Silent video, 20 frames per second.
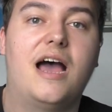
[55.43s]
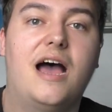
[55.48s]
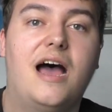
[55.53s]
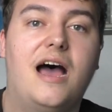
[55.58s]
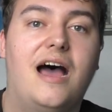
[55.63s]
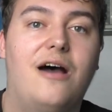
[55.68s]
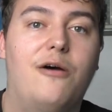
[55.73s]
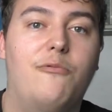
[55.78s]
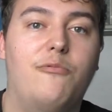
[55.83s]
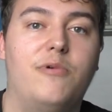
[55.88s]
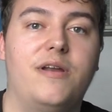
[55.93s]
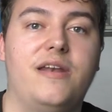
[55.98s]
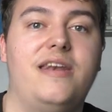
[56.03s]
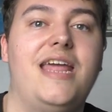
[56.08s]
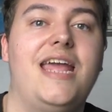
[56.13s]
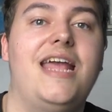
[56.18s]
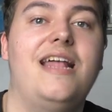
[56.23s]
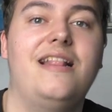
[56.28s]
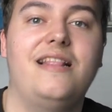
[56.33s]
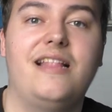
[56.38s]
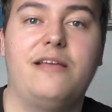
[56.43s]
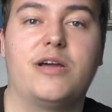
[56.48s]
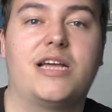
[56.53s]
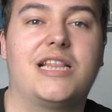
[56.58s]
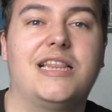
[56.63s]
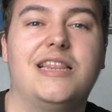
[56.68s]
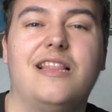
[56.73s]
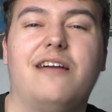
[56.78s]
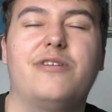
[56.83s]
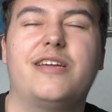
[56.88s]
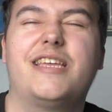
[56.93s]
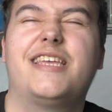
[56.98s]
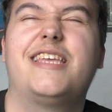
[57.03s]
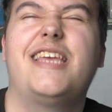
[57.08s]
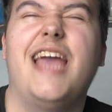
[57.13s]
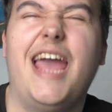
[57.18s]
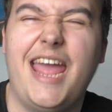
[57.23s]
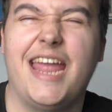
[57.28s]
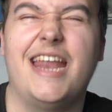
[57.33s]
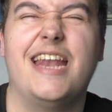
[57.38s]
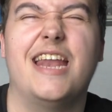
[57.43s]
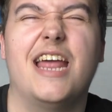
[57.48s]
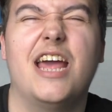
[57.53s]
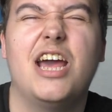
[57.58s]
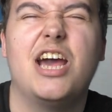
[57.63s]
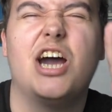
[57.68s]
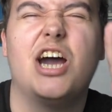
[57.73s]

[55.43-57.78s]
Uh, we're nearly, we're, we're getting